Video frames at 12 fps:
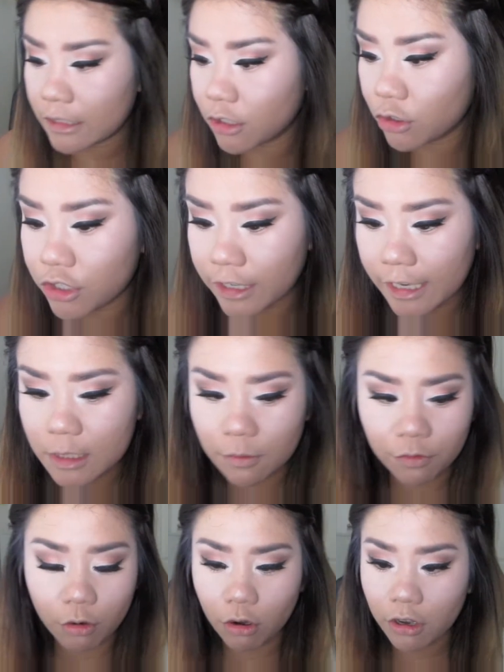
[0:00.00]
I told you guys
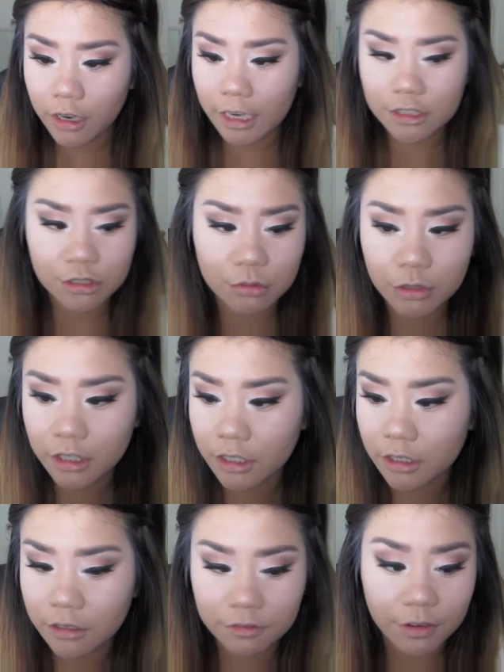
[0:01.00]
before, I do
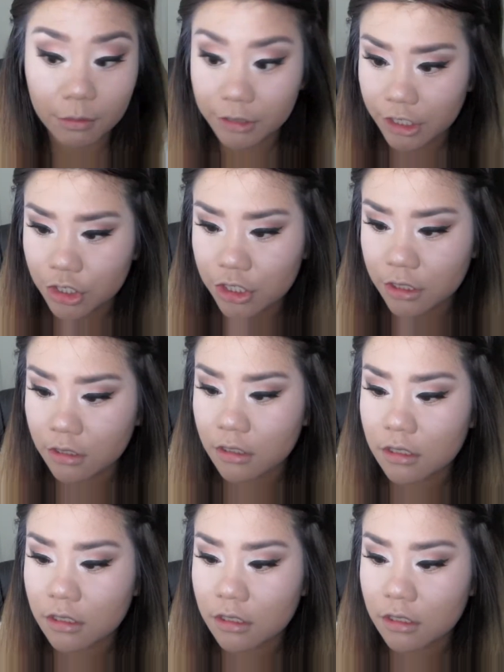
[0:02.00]
wear foundation.